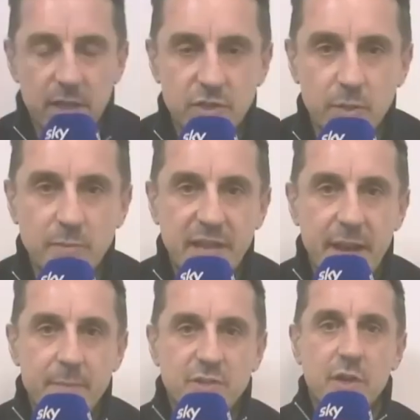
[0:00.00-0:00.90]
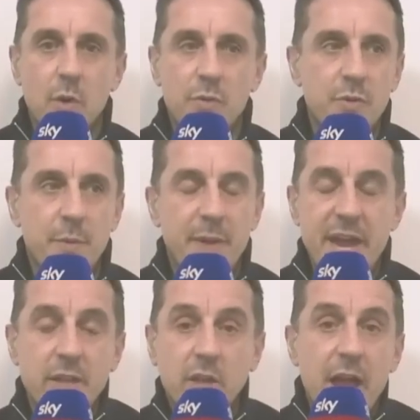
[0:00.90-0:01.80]
that sometimes to go through the
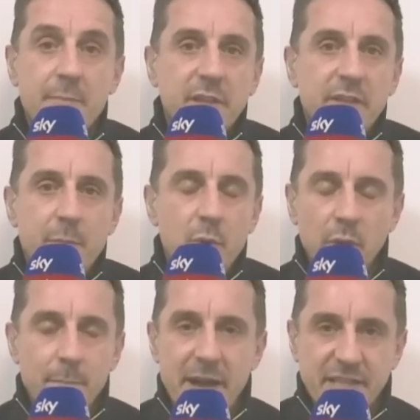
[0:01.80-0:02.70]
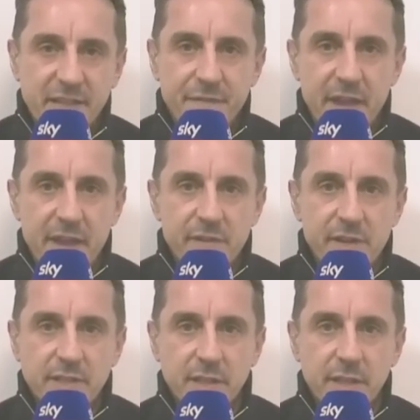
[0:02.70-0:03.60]
pain. Look, Liverpool are massive
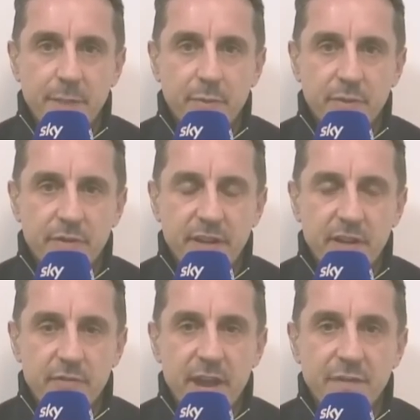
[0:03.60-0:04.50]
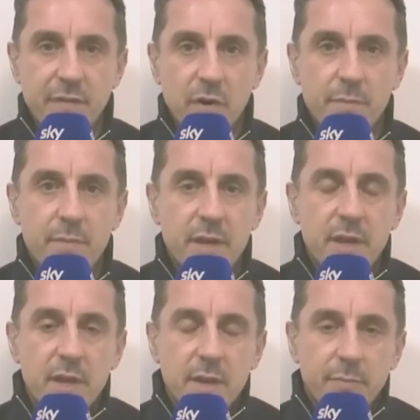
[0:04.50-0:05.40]
favourites and they're in great form,
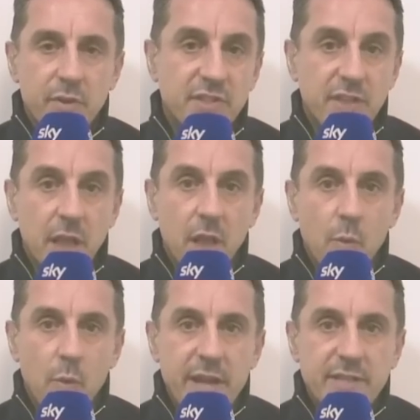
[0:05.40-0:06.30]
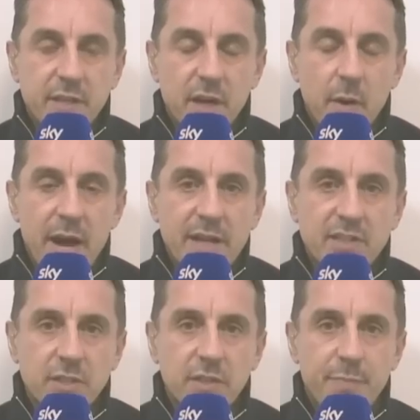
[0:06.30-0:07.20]
but there's still a long way to go.
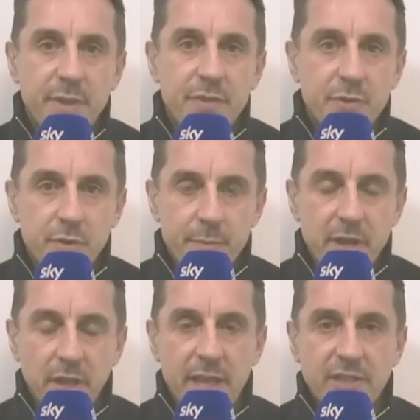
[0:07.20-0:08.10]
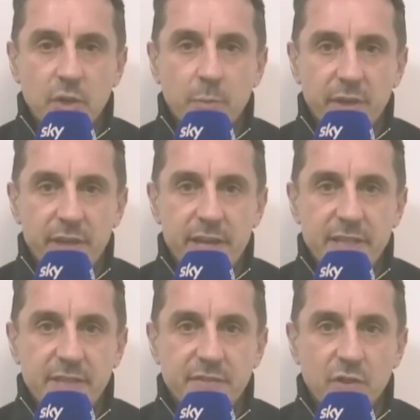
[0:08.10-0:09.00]
Arsenal have been through the mill the last couple of
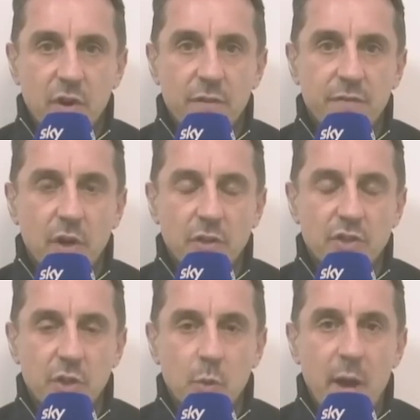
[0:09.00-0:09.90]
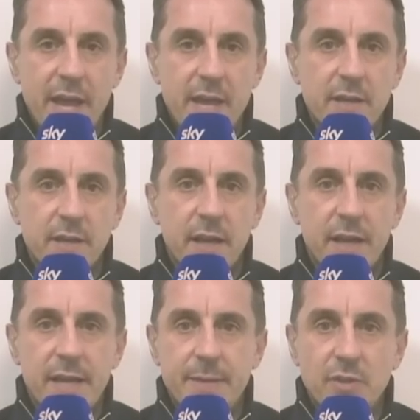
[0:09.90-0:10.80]
years. They've sort of gone to the wire,
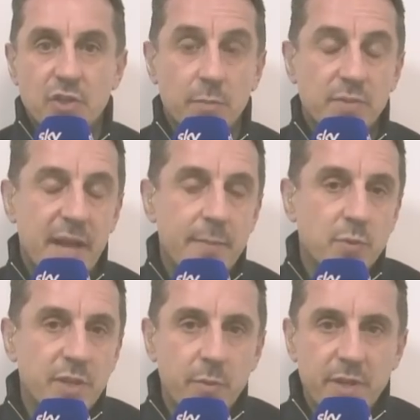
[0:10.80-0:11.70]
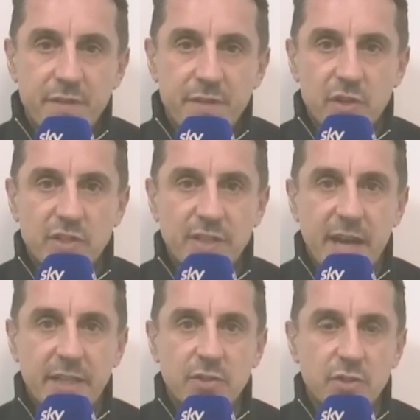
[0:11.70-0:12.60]
and sometimes when you win your first
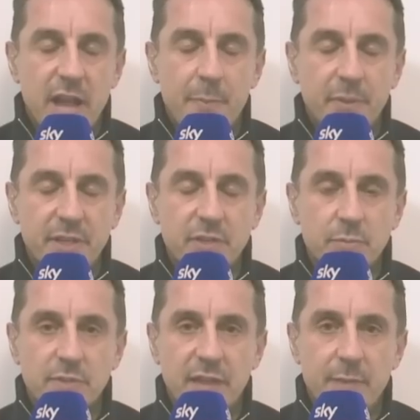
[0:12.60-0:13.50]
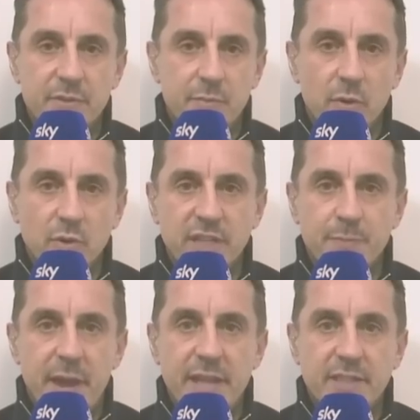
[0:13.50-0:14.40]
title, it doesn't happen in sometimes the most
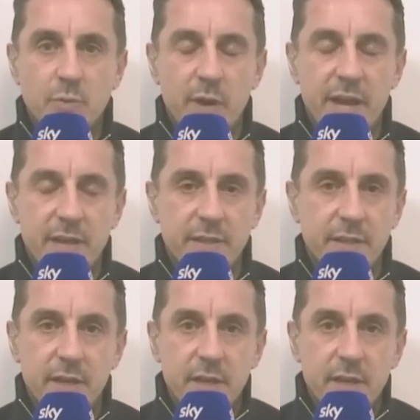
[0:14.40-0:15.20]
expected way, and